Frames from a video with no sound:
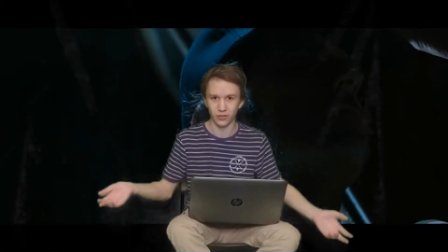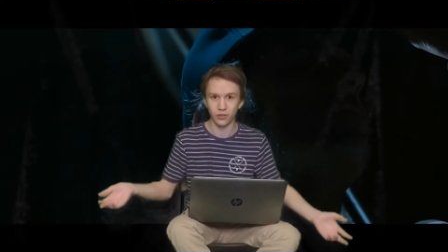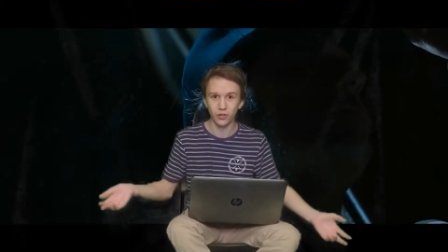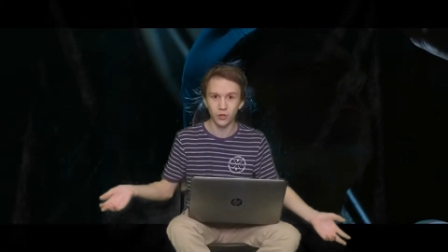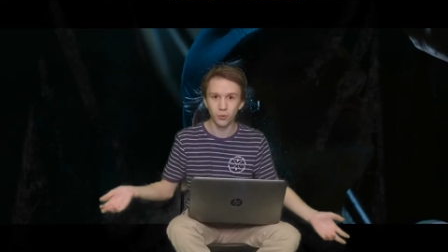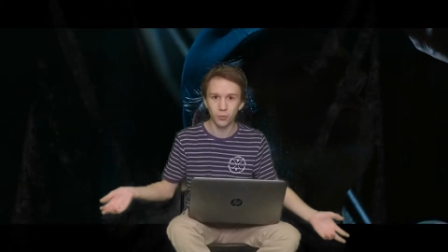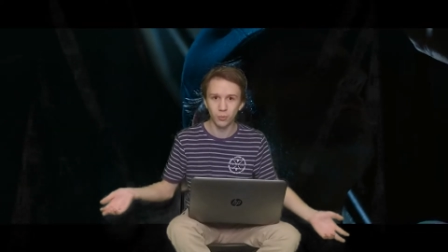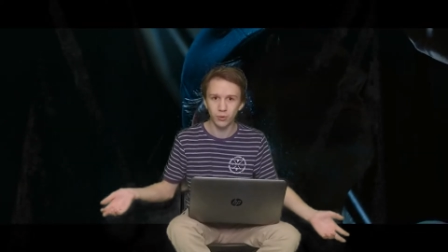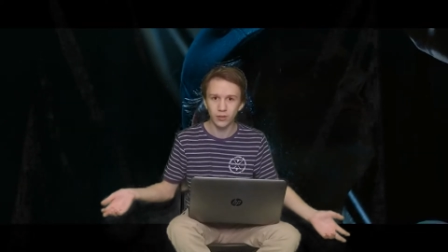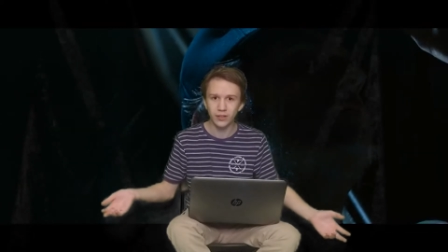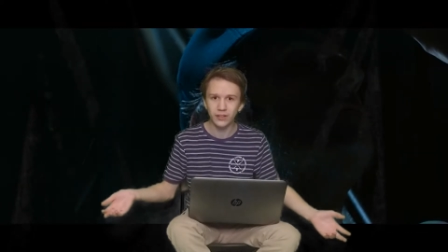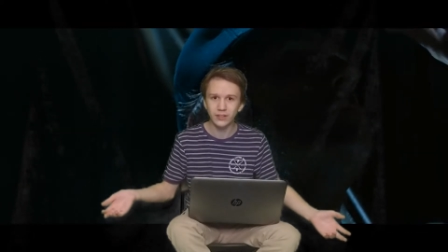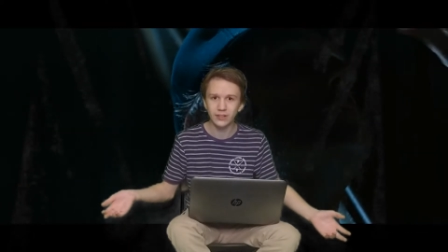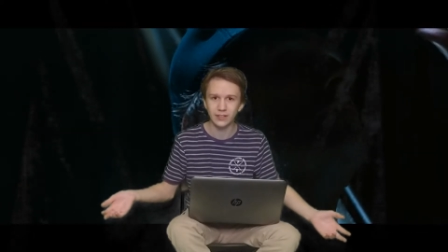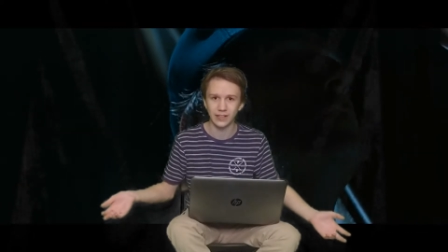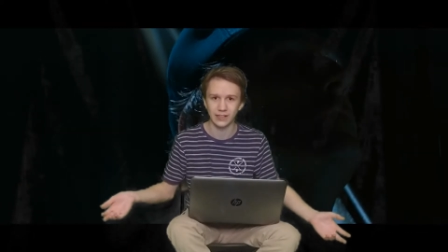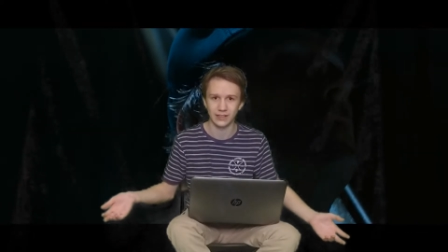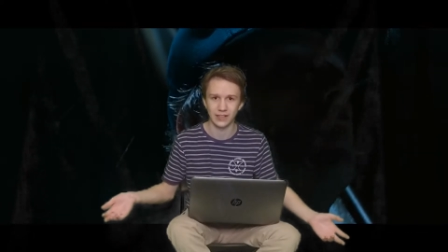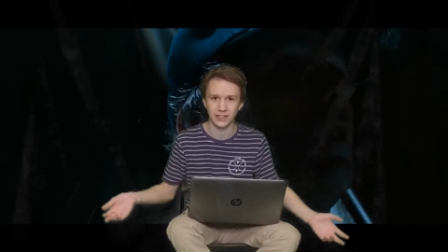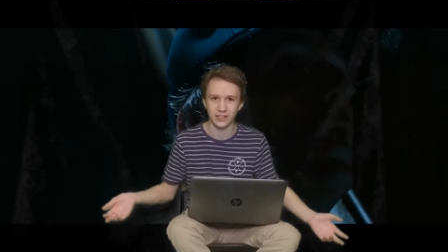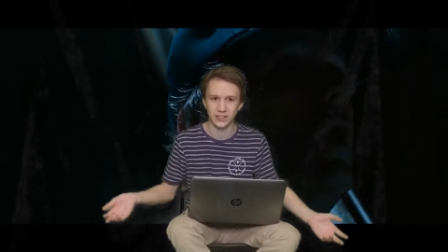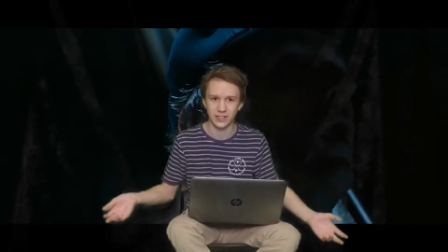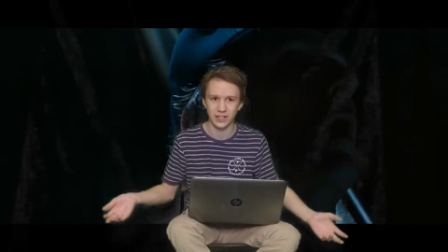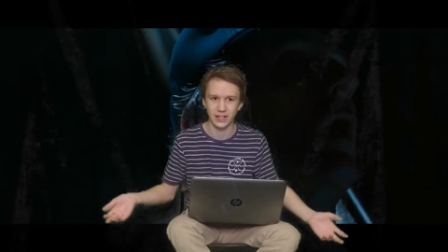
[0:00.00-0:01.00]
who wouldn't
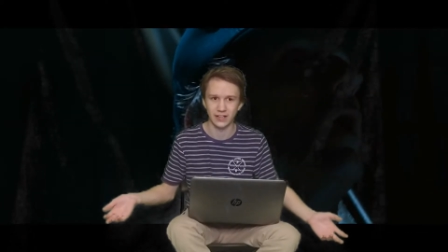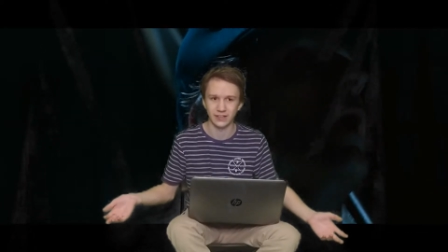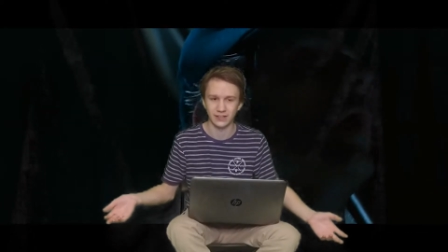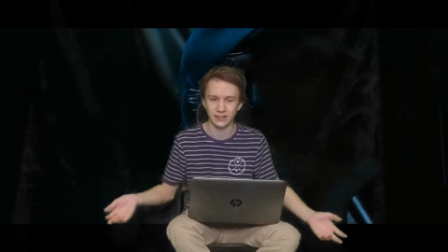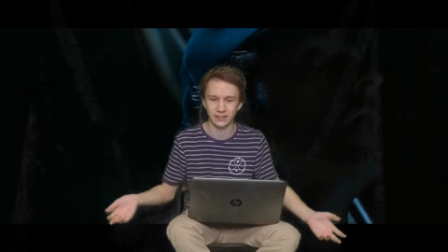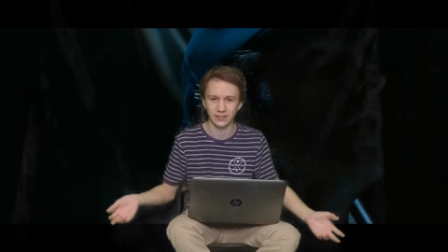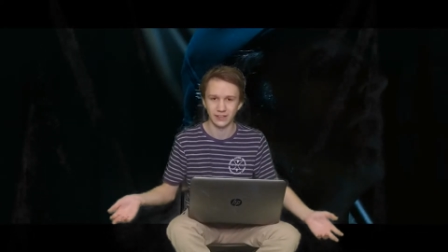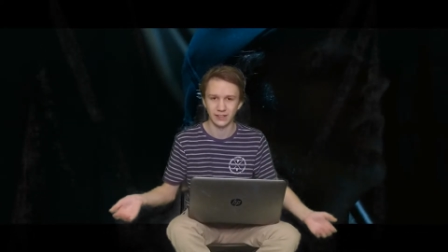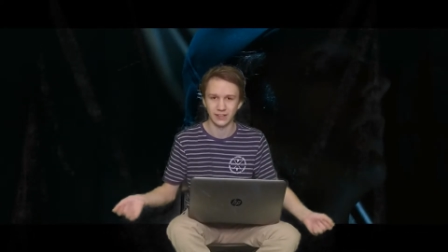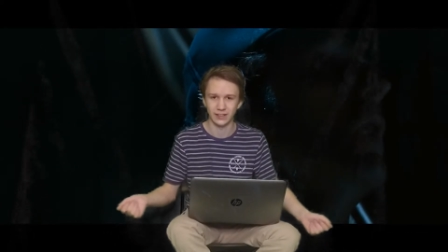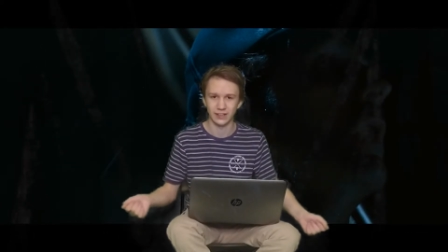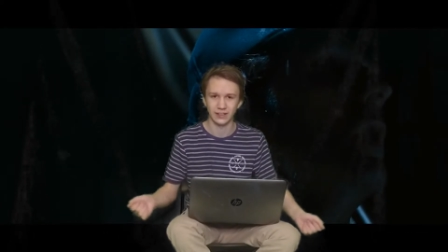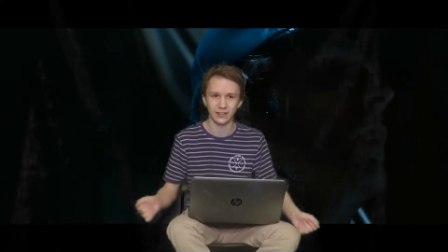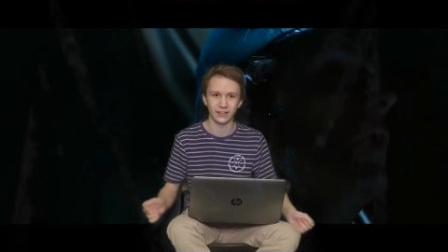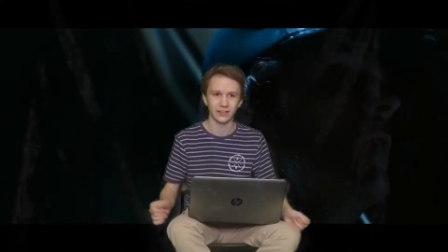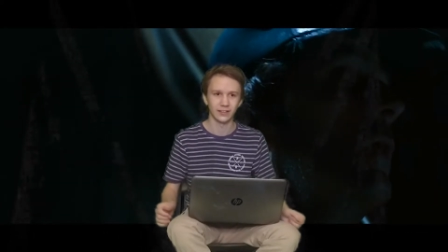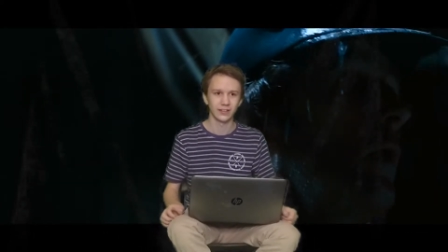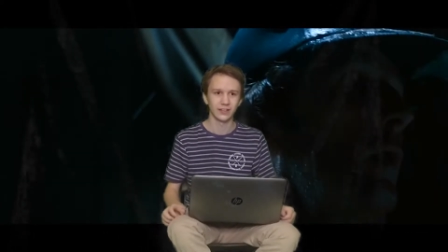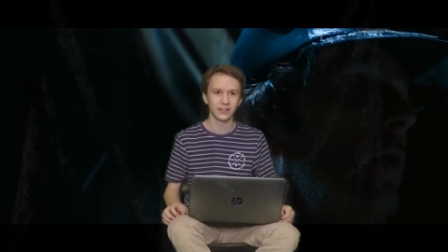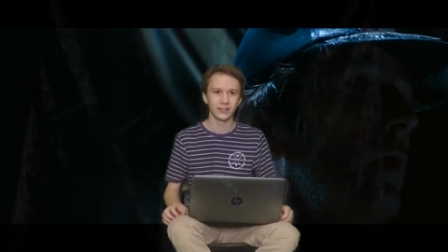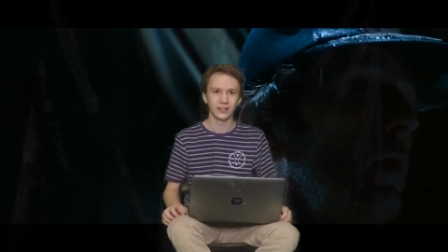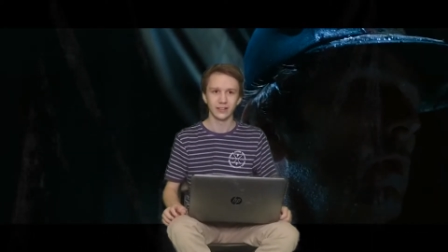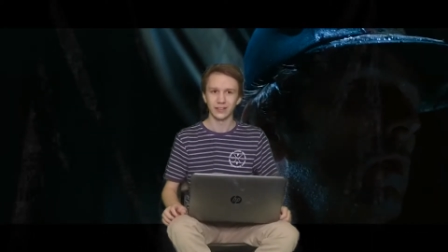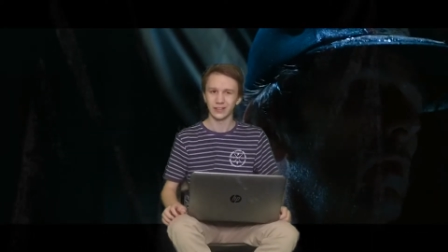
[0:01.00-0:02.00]
take that chance as a kid.
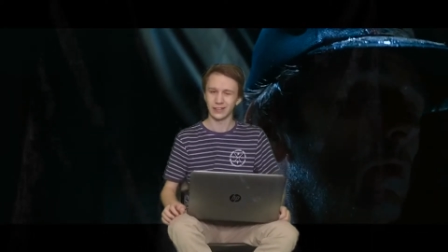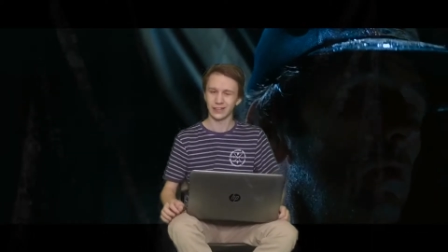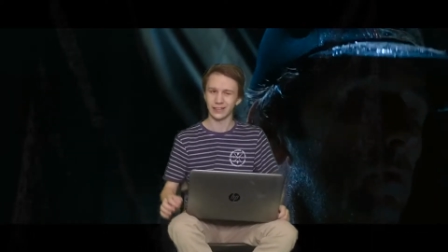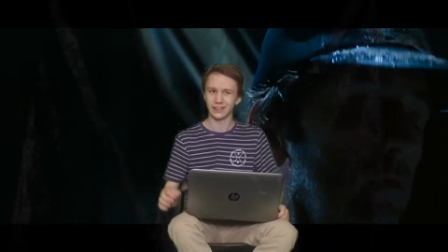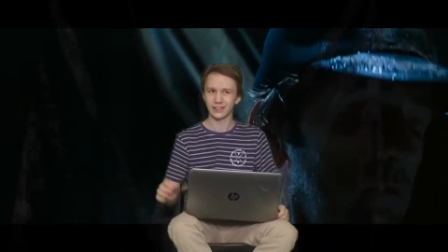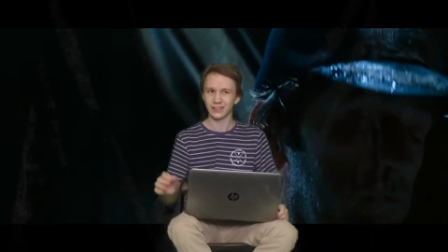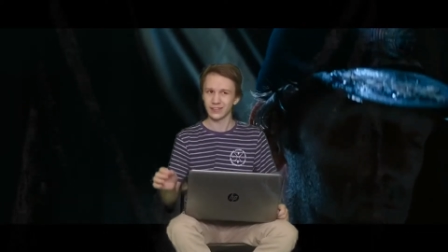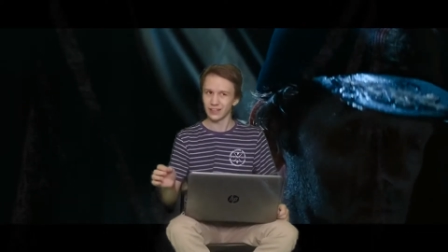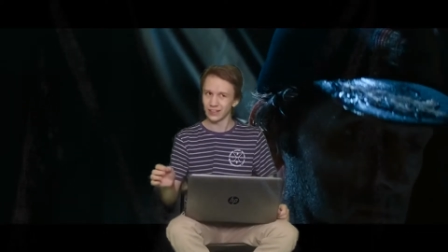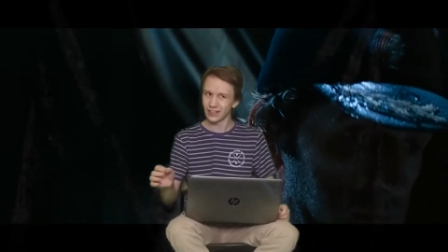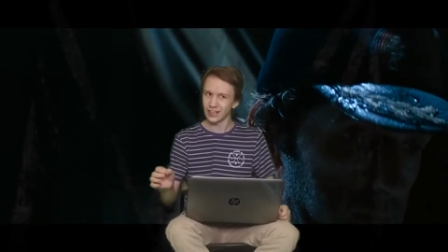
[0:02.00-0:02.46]
Like,